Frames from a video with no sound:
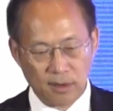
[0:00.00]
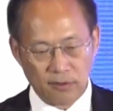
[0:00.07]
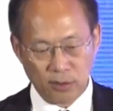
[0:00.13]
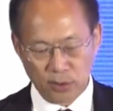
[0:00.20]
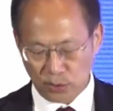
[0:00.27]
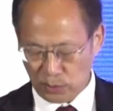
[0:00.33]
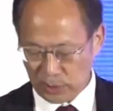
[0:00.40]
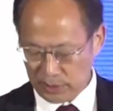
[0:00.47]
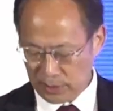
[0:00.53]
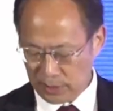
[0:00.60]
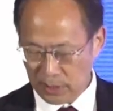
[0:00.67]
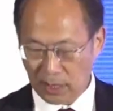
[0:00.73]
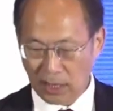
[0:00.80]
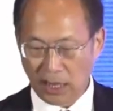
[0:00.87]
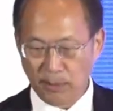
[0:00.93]
First one,
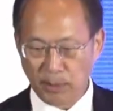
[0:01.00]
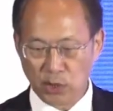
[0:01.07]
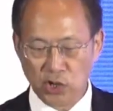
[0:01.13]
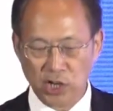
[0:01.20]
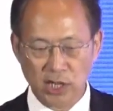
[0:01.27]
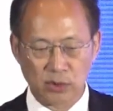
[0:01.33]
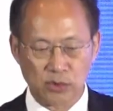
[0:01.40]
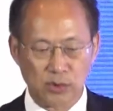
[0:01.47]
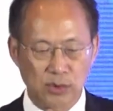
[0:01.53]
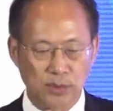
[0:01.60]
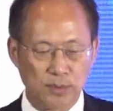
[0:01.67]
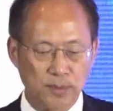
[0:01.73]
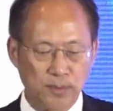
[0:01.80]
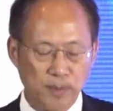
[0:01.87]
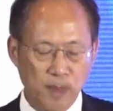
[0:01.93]
climate change.
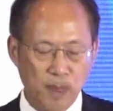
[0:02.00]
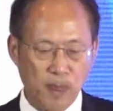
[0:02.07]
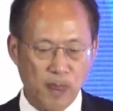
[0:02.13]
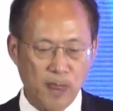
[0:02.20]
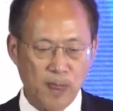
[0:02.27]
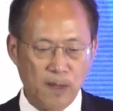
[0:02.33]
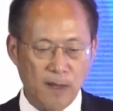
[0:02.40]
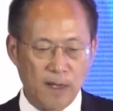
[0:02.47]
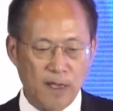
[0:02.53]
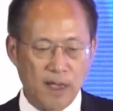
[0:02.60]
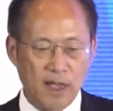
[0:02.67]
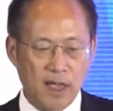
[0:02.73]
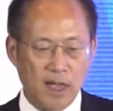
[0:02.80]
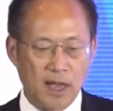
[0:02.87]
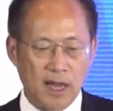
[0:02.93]

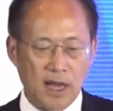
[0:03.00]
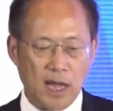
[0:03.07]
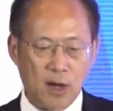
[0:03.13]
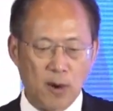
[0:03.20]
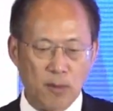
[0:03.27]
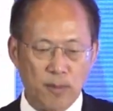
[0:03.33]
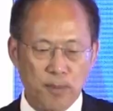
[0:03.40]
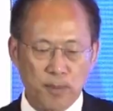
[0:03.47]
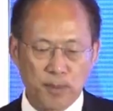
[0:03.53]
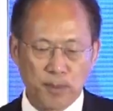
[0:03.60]
Now,